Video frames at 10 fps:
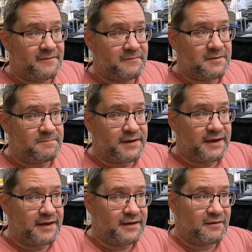would
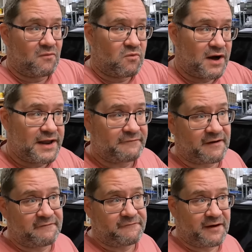be what if
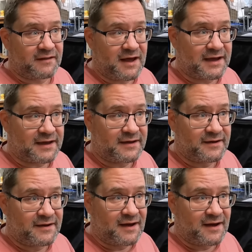I felt like